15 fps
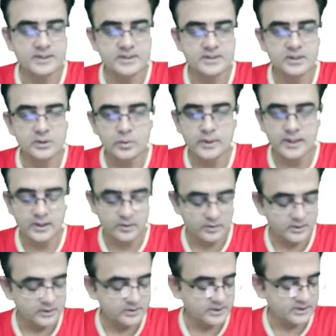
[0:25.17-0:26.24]
the
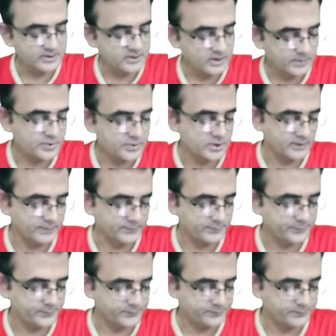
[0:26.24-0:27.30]
eukaryotic transcription.
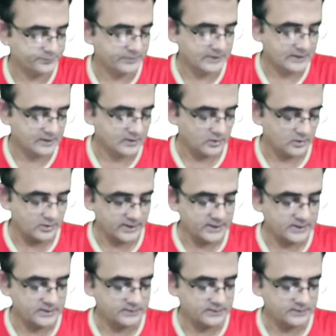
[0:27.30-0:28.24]
All right.